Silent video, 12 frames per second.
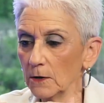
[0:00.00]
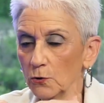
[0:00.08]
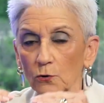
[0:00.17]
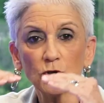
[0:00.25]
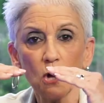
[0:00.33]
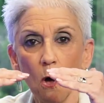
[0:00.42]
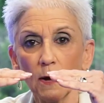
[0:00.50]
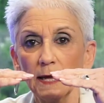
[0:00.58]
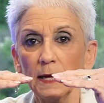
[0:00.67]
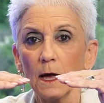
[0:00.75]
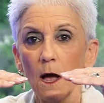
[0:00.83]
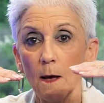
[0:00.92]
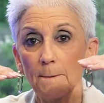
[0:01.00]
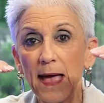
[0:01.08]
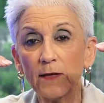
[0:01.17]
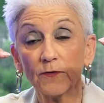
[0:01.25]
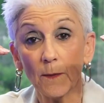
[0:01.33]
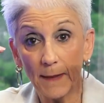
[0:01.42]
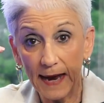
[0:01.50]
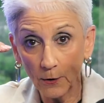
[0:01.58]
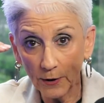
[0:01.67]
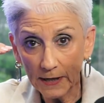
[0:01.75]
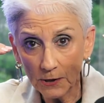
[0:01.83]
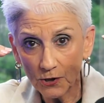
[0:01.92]
you're talking about the
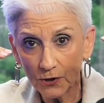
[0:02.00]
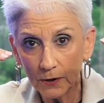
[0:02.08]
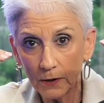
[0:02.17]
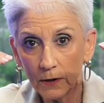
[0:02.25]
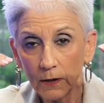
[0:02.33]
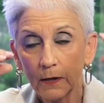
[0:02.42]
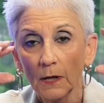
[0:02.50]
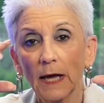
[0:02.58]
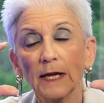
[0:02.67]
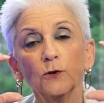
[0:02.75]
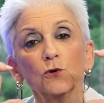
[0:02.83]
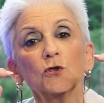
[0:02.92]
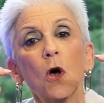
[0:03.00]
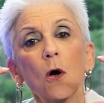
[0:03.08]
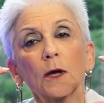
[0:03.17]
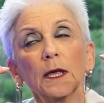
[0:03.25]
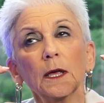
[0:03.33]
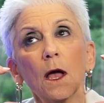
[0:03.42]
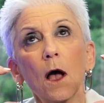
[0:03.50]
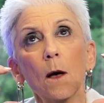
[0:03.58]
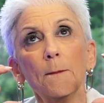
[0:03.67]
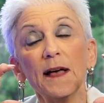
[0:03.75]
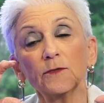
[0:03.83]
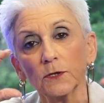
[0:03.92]
marriage and you're talking
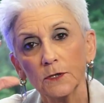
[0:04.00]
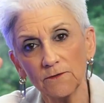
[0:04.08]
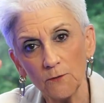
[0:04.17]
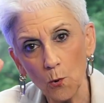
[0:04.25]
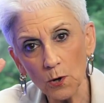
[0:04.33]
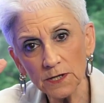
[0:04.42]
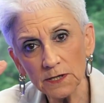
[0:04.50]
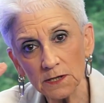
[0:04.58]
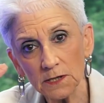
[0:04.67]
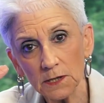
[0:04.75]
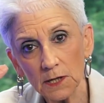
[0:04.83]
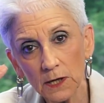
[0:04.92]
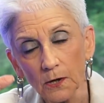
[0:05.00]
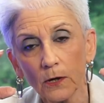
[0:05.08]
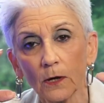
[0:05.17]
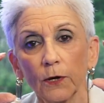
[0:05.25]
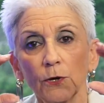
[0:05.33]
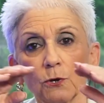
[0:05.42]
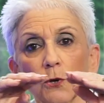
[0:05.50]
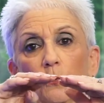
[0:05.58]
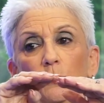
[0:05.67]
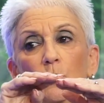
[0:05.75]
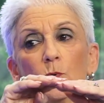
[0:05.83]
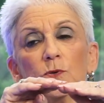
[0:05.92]
about the divorce, you
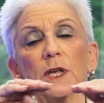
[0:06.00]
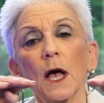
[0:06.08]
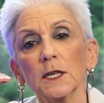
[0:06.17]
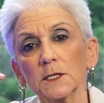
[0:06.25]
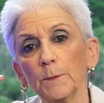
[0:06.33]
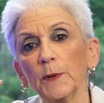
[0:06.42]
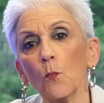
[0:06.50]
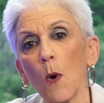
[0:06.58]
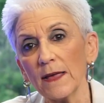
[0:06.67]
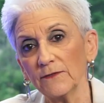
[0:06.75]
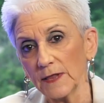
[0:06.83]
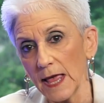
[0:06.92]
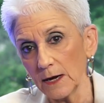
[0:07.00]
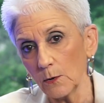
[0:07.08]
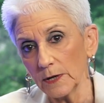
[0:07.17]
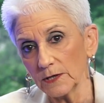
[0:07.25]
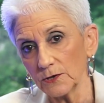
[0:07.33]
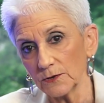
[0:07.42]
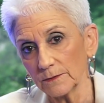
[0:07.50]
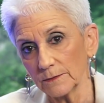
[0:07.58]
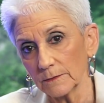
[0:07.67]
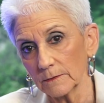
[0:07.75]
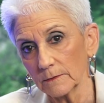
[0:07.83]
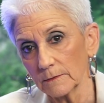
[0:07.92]
use husband-wife language.
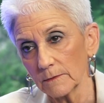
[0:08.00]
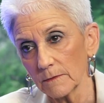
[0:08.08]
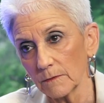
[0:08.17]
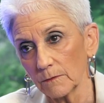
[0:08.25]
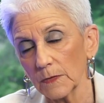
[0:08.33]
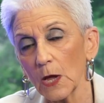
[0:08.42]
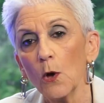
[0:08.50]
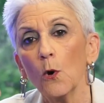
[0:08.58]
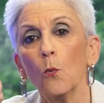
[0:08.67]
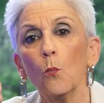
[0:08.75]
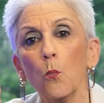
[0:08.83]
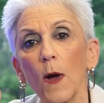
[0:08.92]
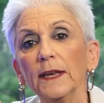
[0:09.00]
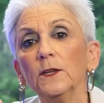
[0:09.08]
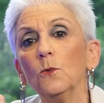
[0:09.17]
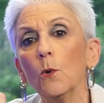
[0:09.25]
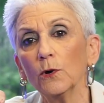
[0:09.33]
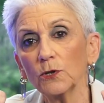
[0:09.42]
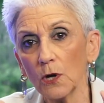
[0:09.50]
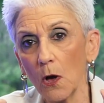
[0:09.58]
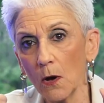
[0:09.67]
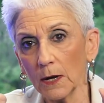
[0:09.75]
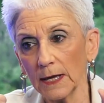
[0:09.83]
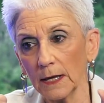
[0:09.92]
When you are
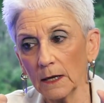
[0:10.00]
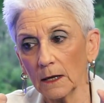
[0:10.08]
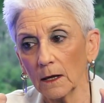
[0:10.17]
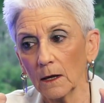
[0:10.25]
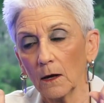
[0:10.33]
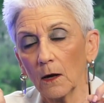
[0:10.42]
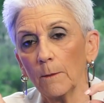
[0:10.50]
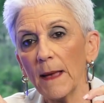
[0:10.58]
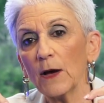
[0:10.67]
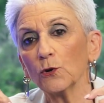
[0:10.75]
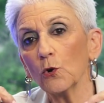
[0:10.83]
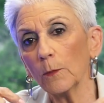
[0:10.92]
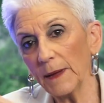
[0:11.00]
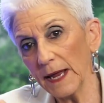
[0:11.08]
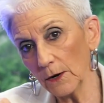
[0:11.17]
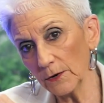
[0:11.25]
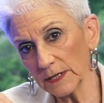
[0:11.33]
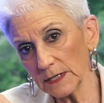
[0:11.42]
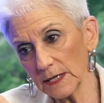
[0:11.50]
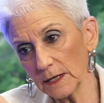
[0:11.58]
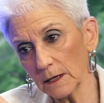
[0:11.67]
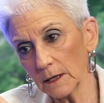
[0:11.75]
talking about your parenting